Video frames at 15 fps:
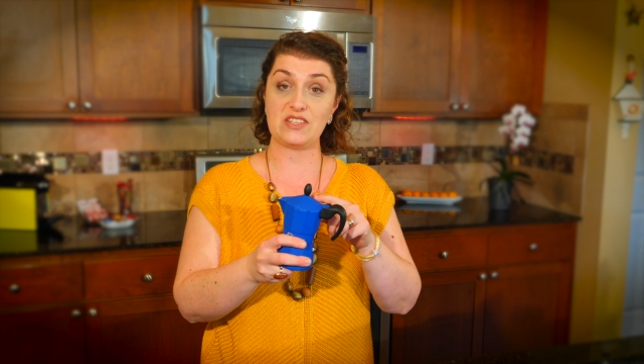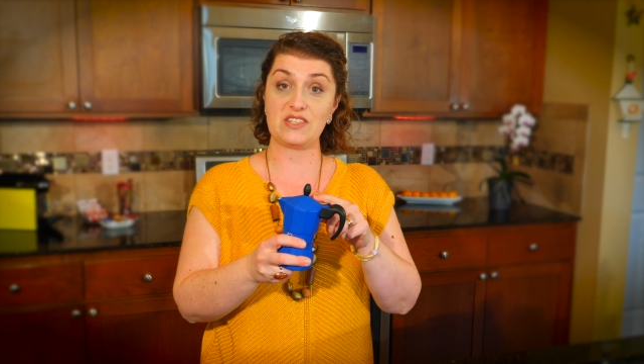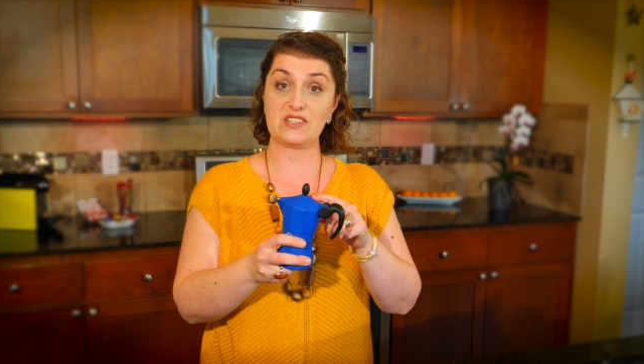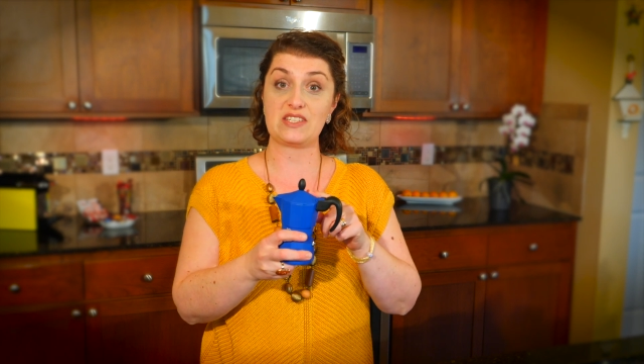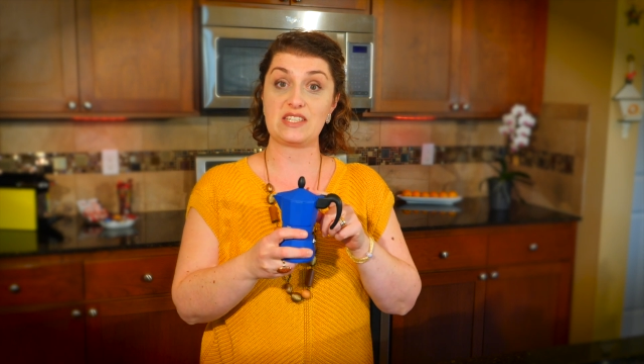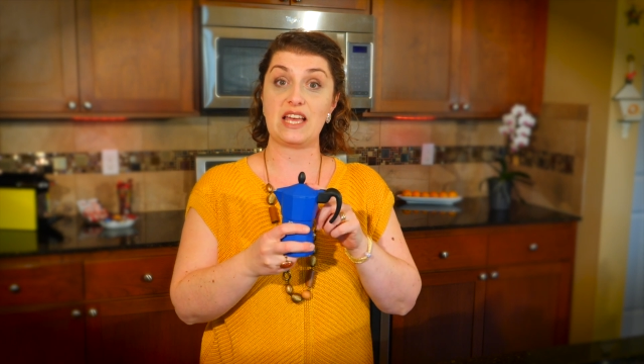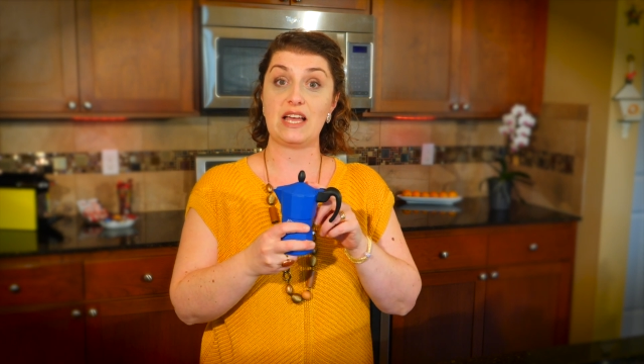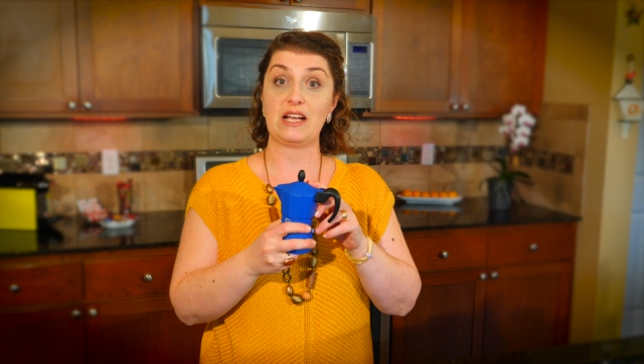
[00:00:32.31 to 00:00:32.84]

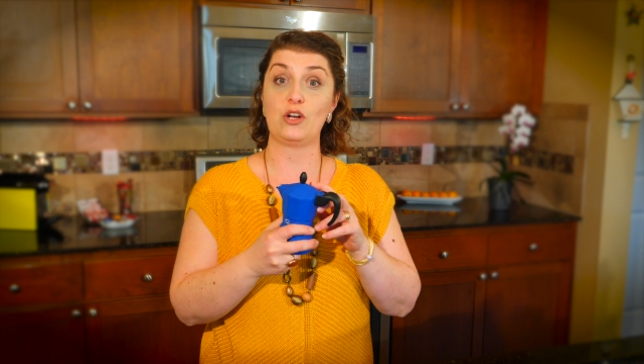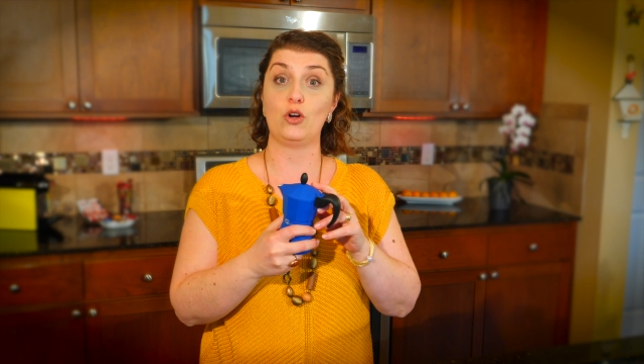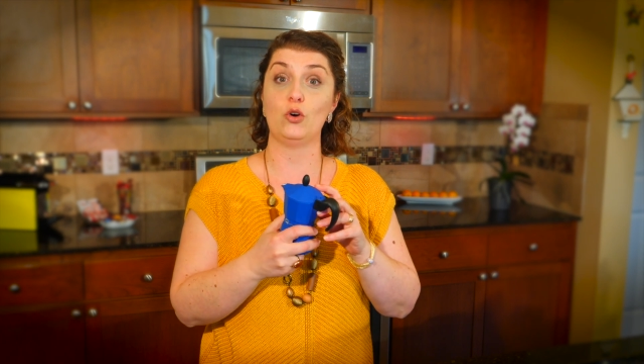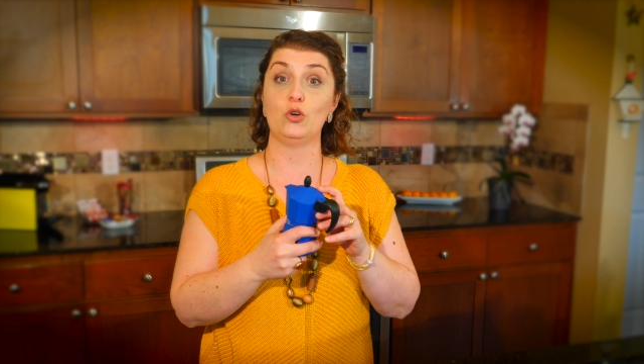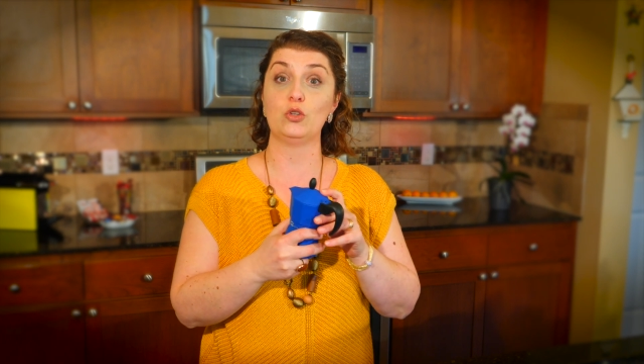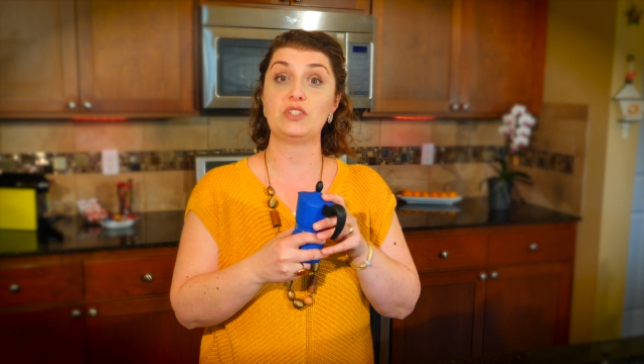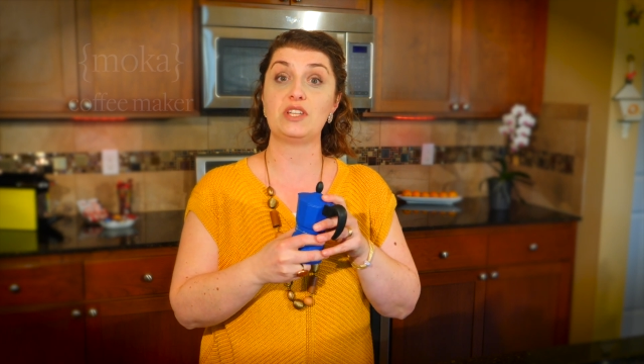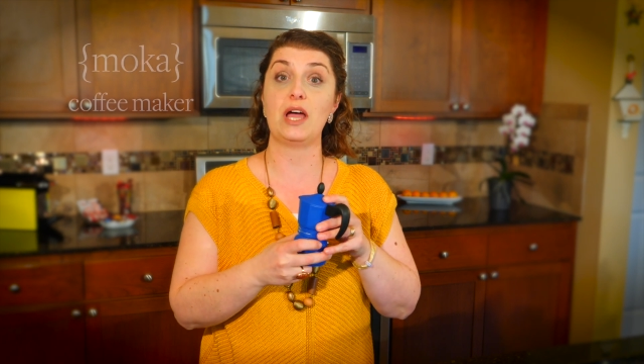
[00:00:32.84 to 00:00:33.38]
is
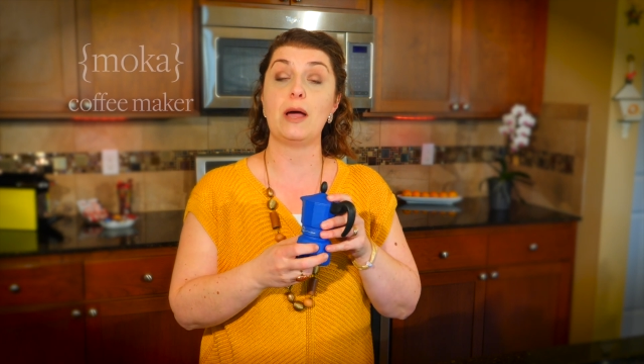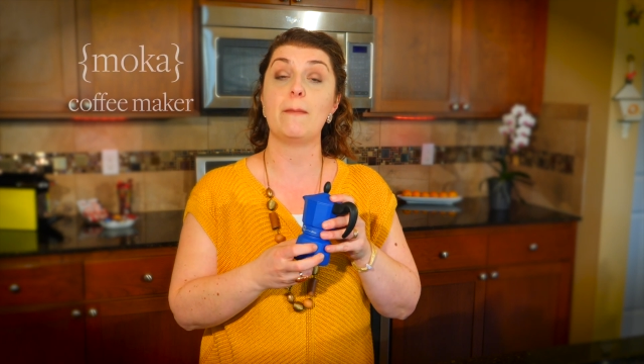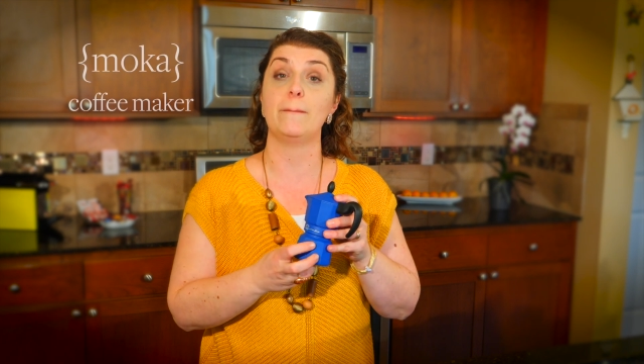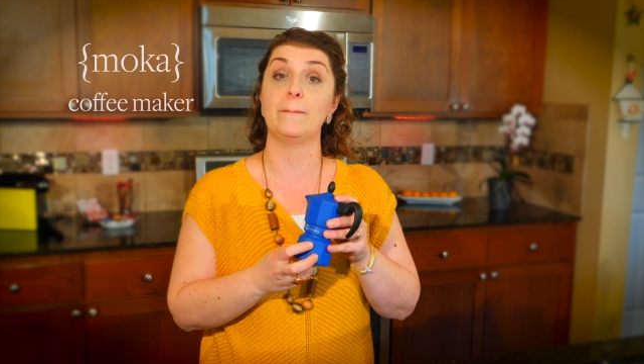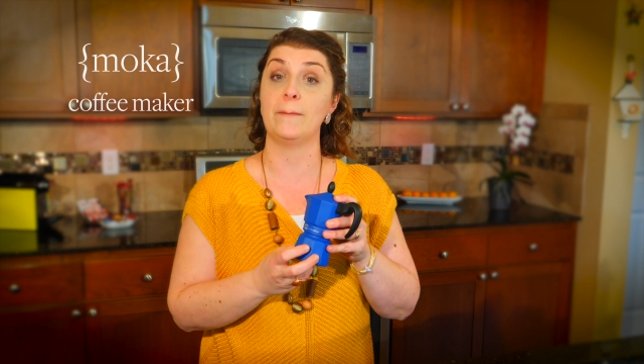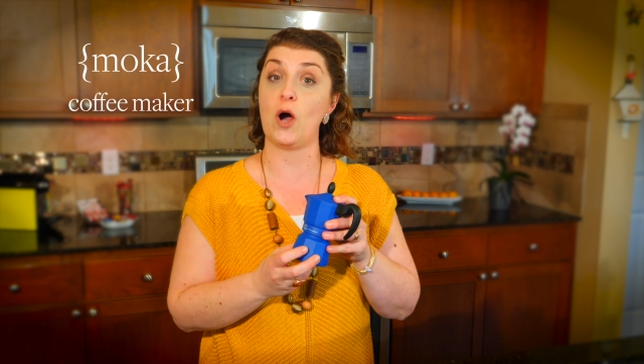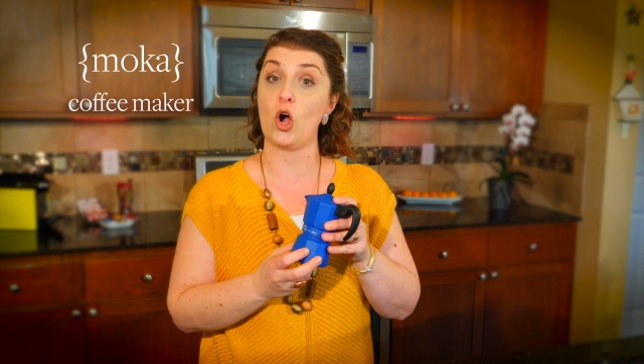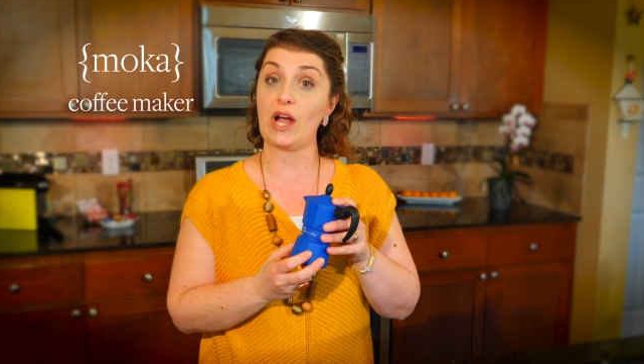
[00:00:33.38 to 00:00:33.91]
called
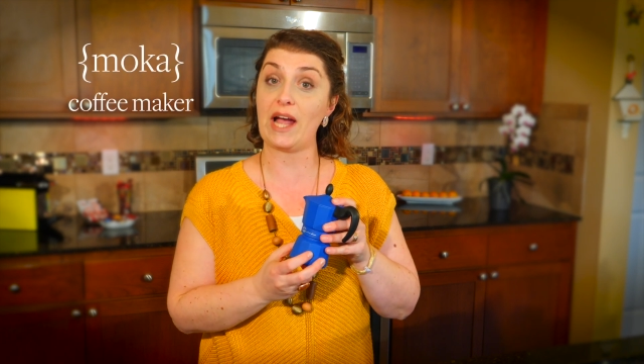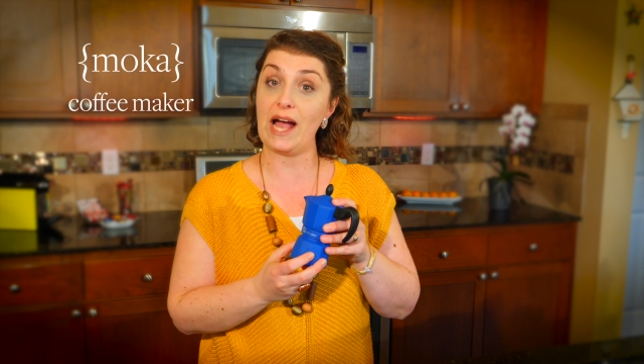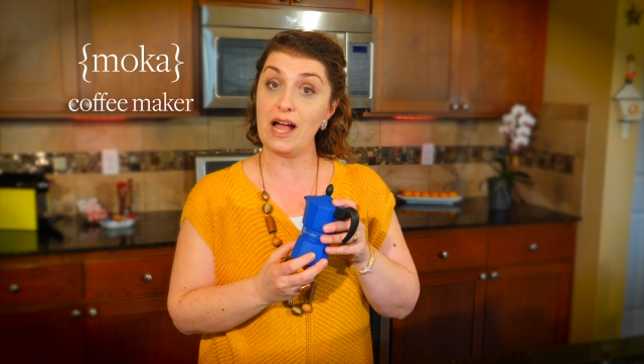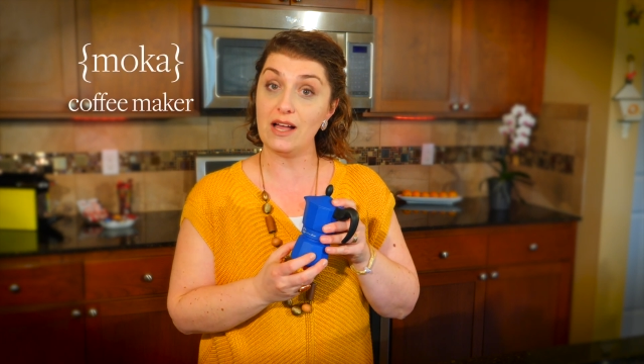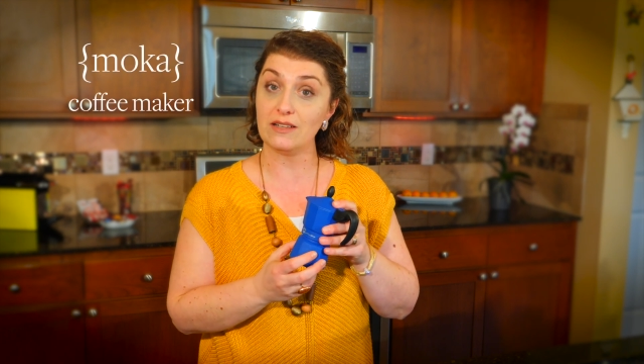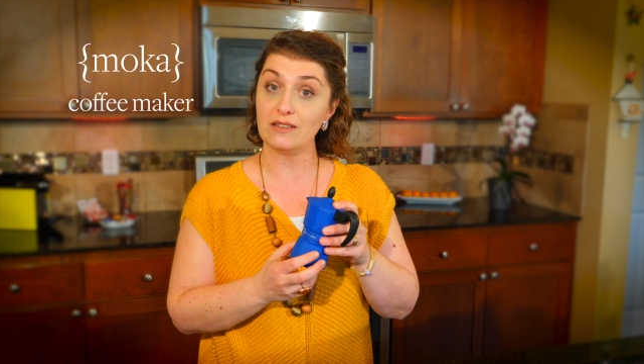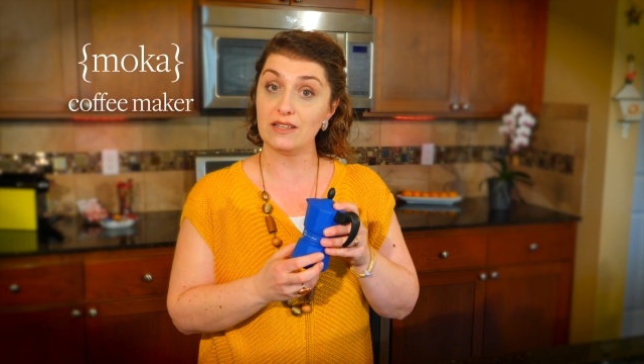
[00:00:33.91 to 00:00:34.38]
Moka.